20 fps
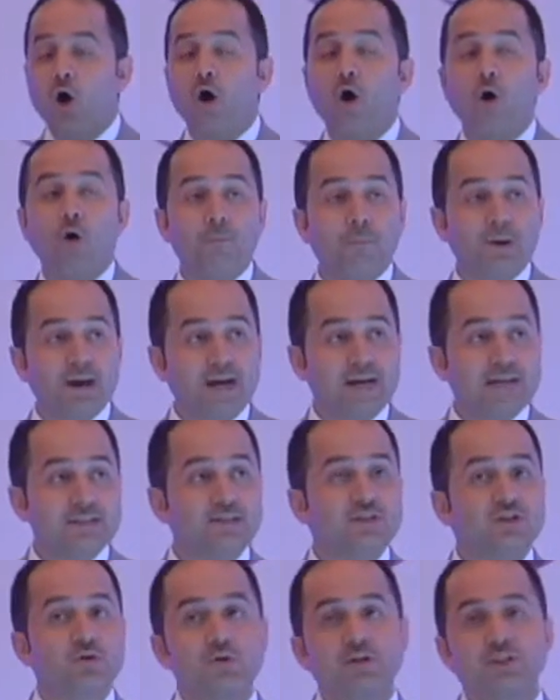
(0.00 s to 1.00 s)
OPAT
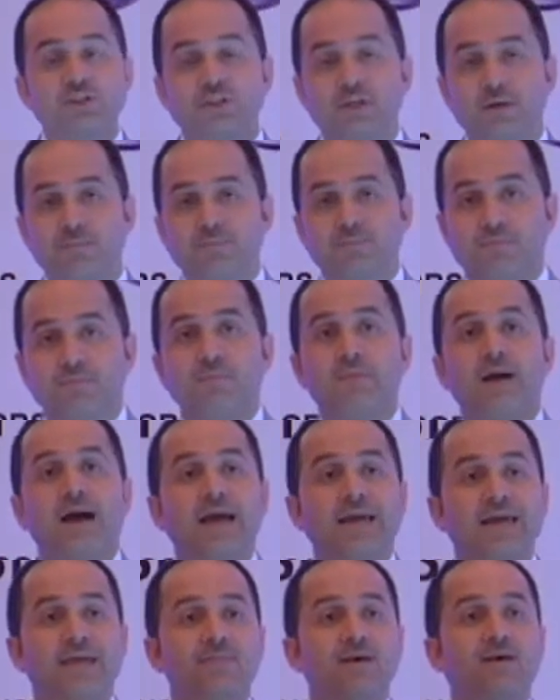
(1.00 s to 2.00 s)
stewardship.
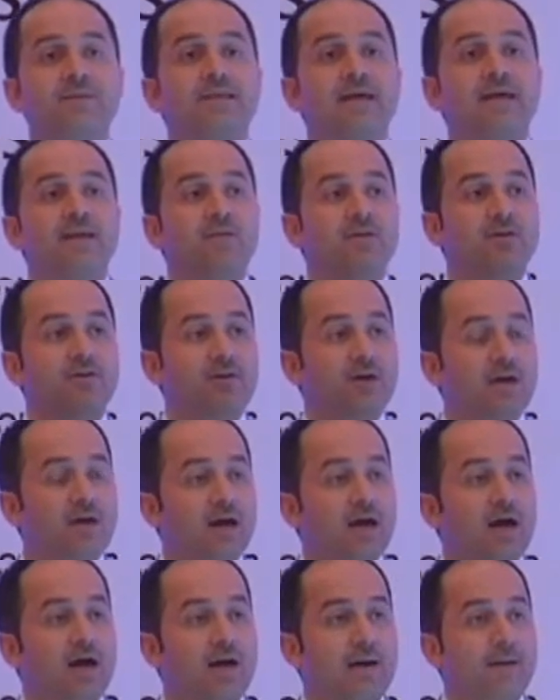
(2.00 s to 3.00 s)
Again, that's another
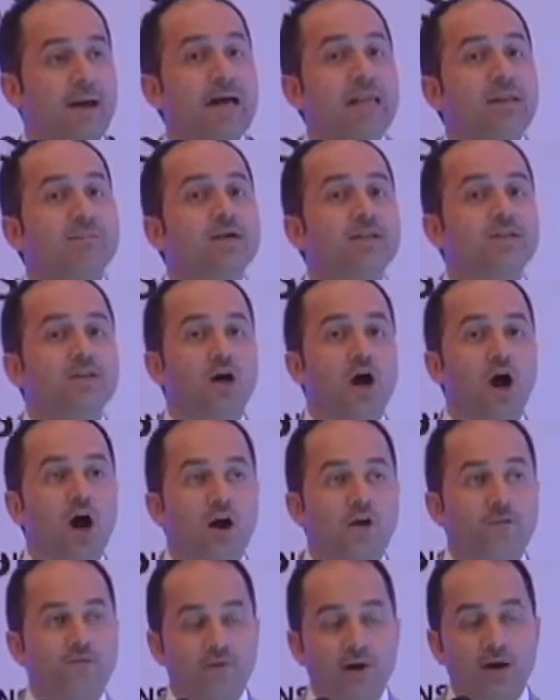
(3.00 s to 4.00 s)
uh, element
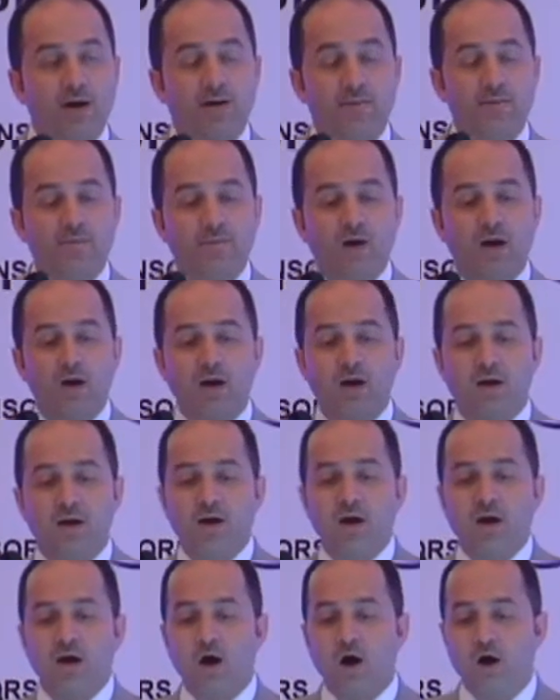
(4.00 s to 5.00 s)
of, um, uh,
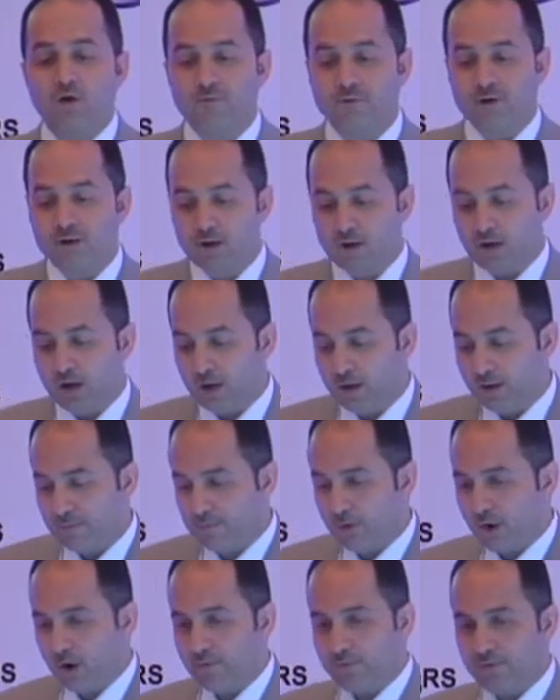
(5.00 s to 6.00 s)
of, uh, um,
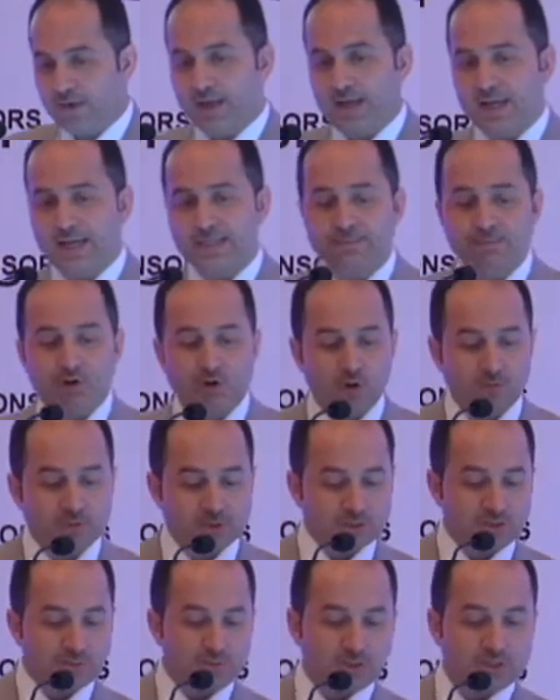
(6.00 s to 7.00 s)
of uh, antimicrobial
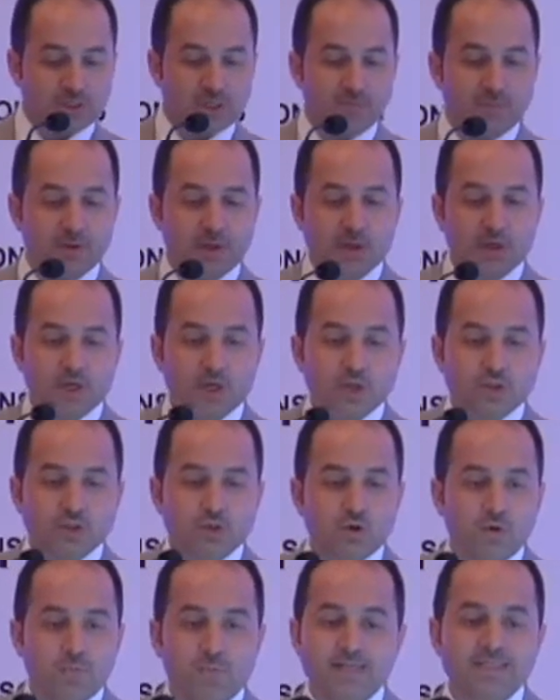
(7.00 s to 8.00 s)
stewardship.
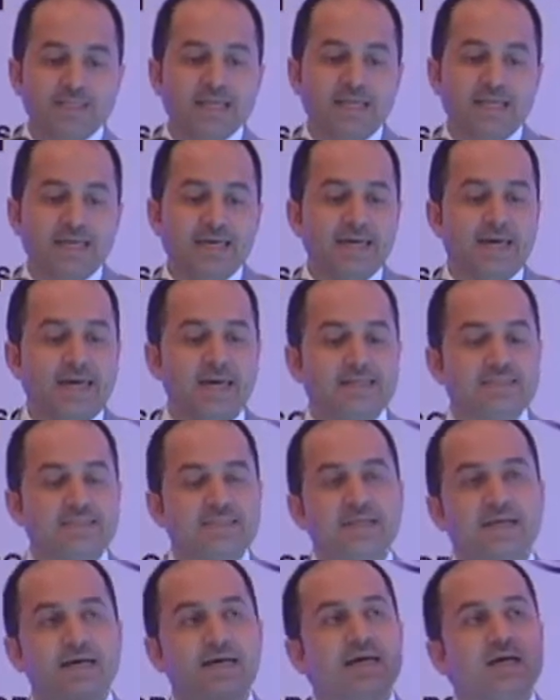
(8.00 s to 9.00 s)
So basically, it's
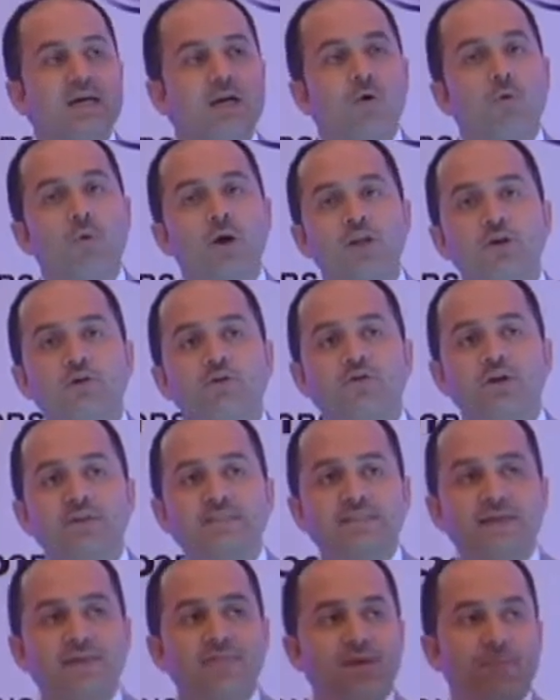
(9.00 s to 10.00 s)
uh, when you
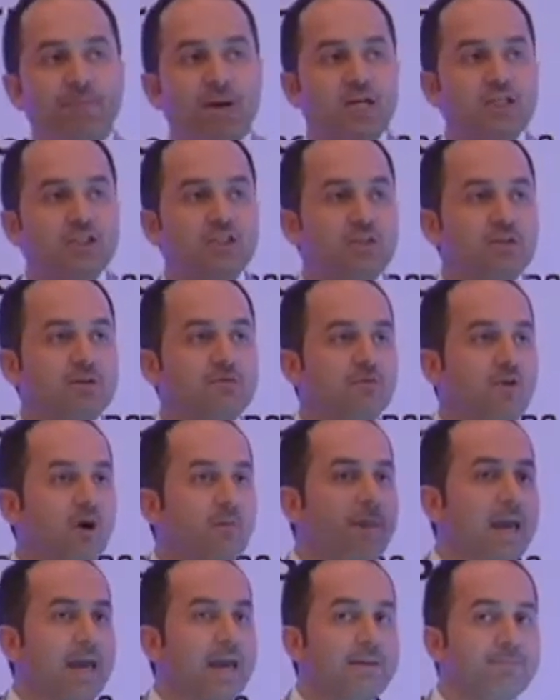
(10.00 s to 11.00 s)
transit the patient from
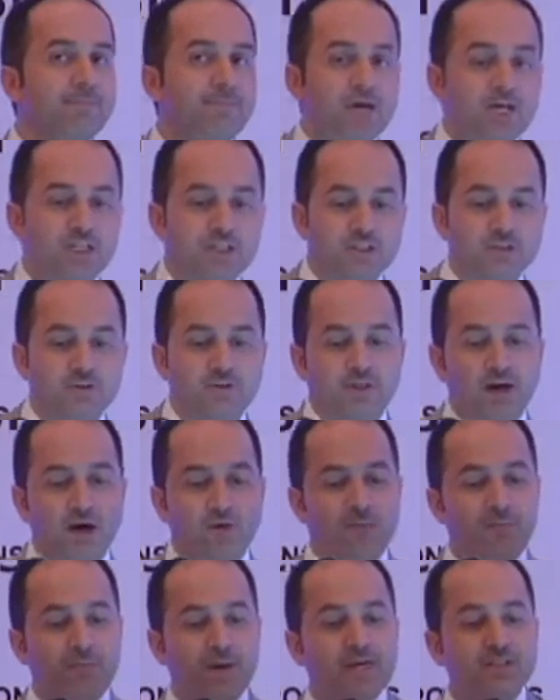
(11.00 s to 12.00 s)
inpatient to the
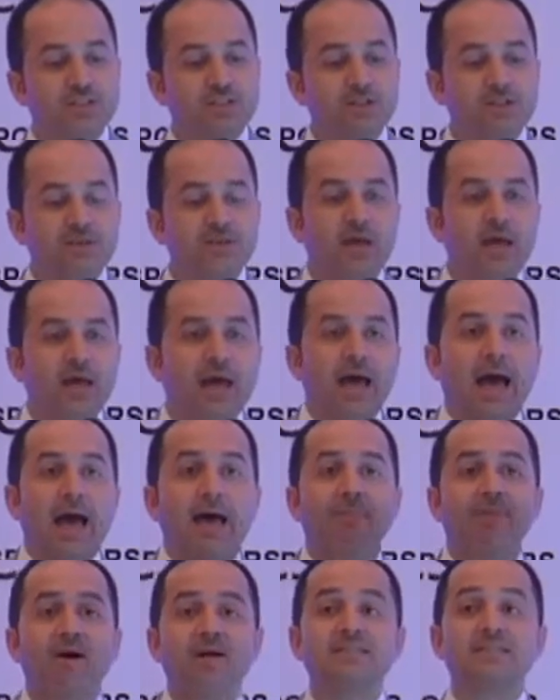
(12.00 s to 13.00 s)
outpatient,
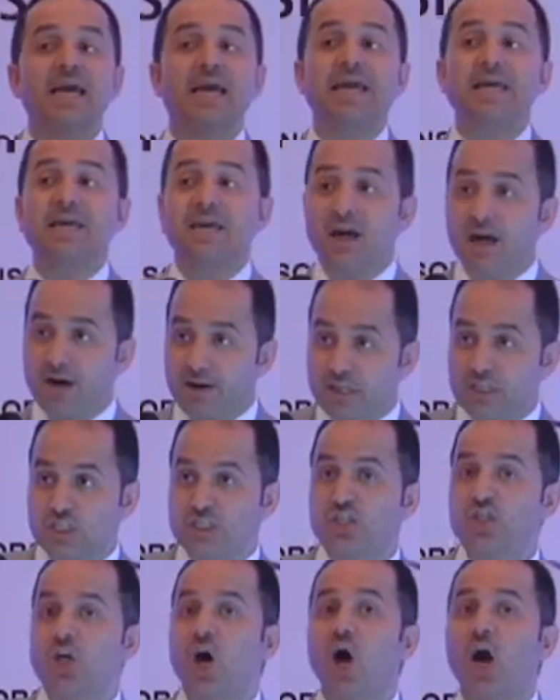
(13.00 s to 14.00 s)
and thus encourage
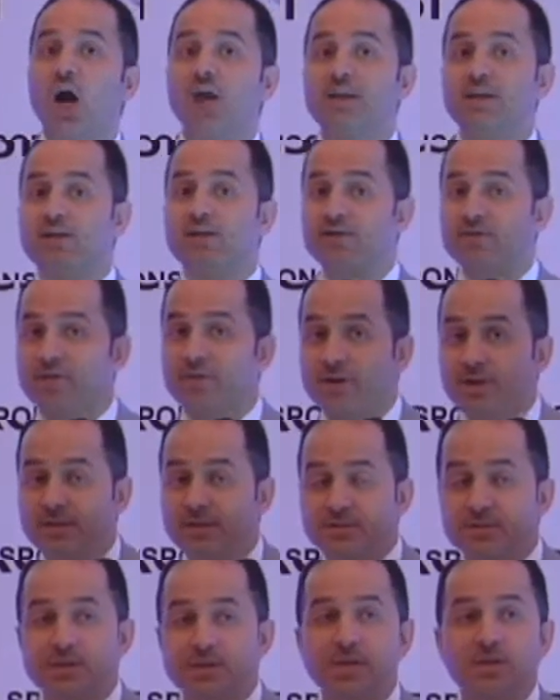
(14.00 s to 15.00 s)
the ID
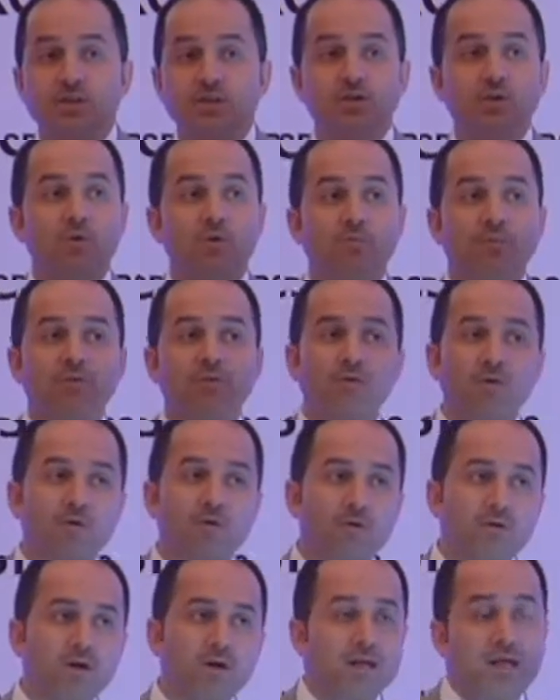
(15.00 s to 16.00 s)
referrals so
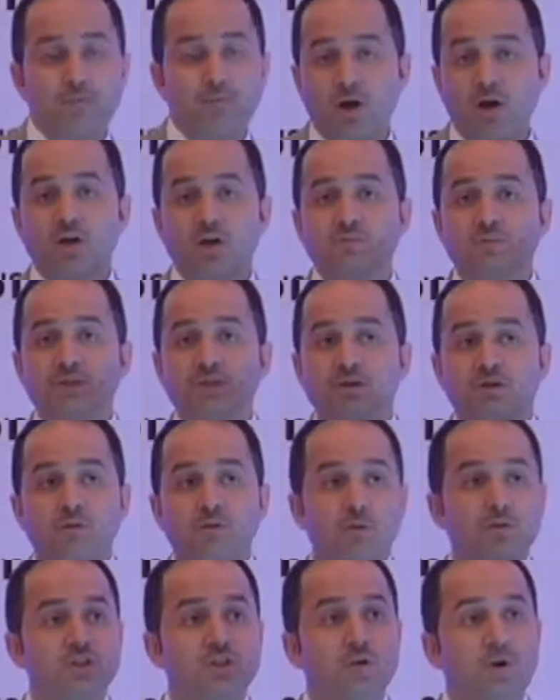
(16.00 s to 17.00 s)
before, in my hospital,
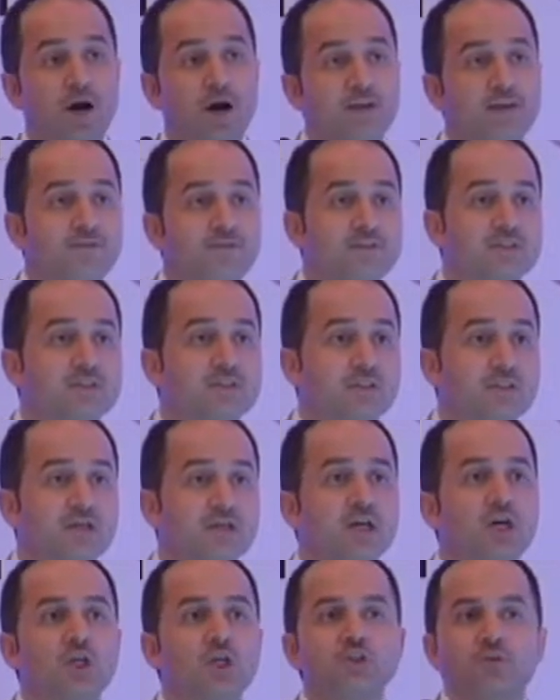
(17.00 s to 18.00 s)
there was no ID physician,
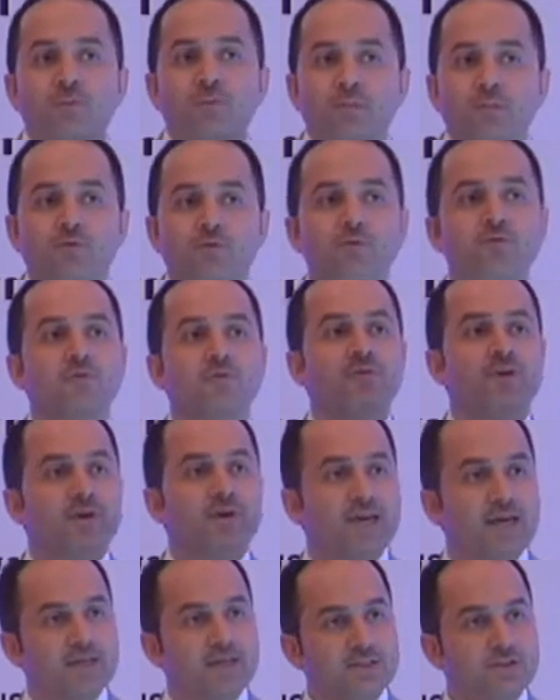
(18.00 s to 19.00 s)
so people don't refer
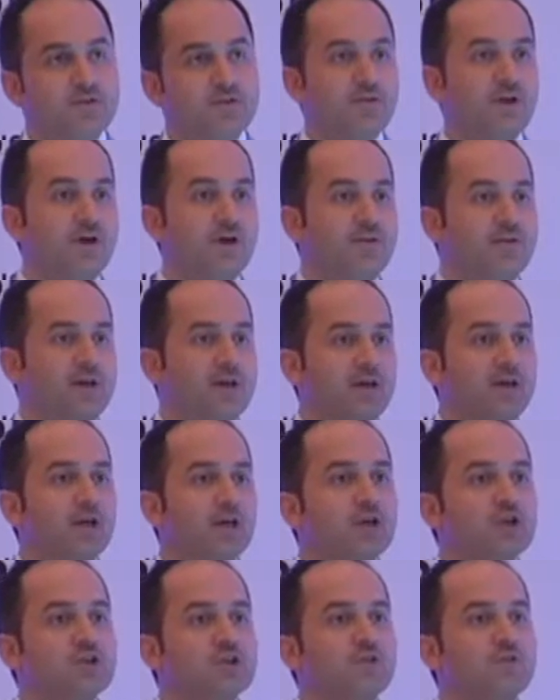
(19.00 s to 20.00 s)
cases to an ID.
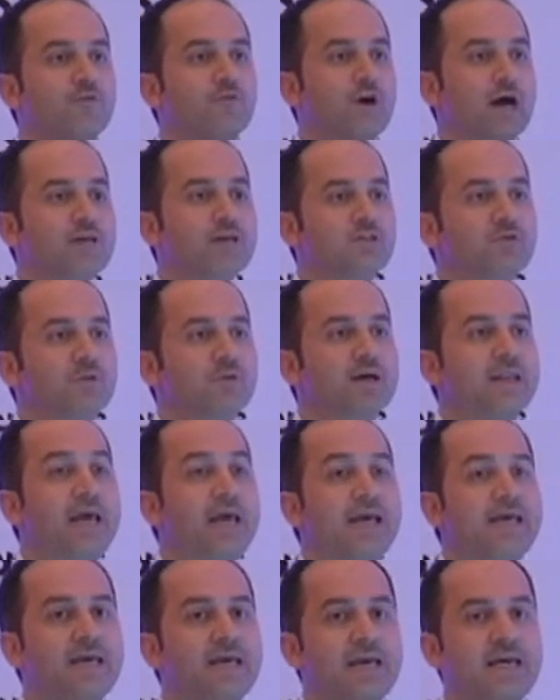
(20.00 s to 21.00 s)
So for us to kind of
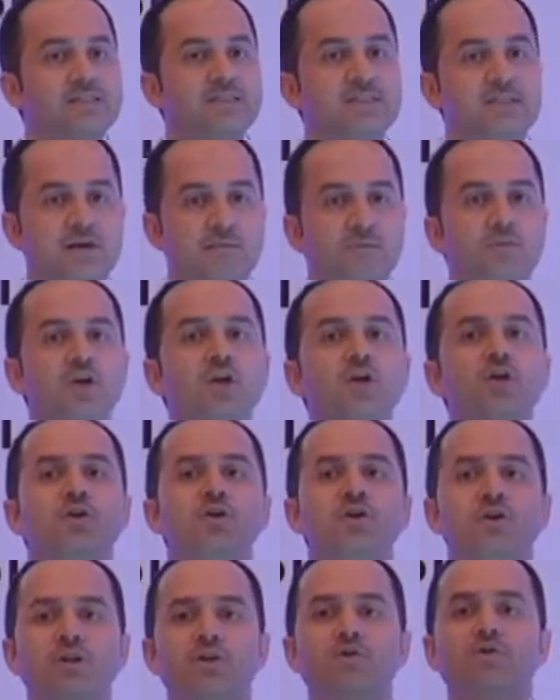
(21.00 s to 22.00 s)
engage them,
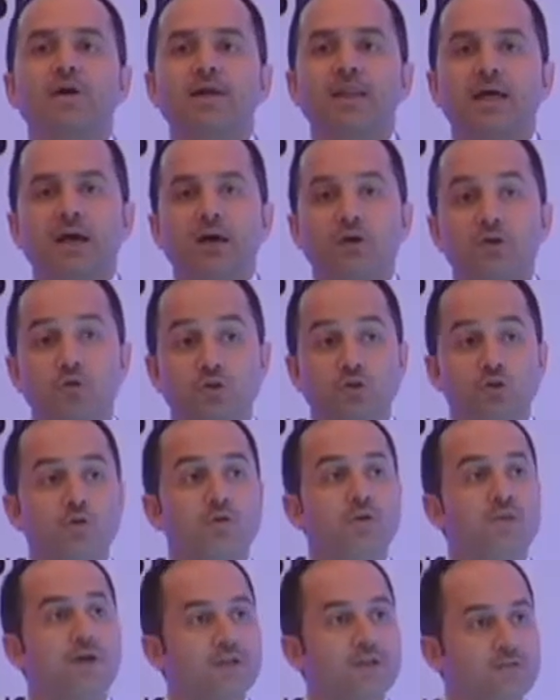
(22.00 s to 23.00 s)
you need to kind of
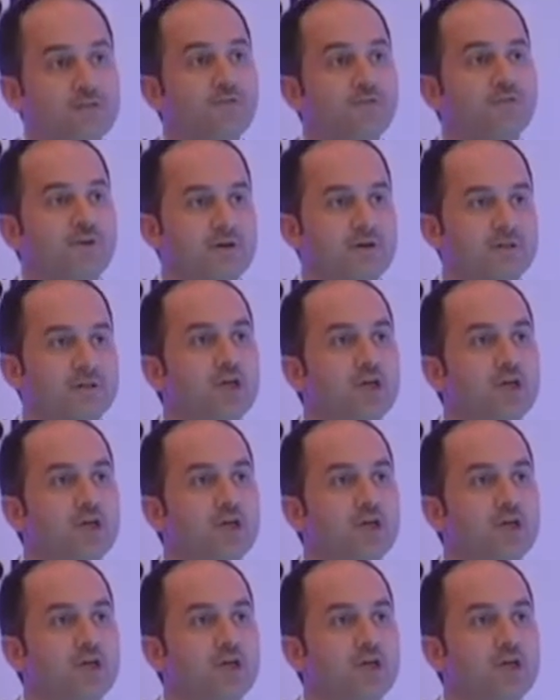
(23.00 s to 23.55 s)
control that referrals.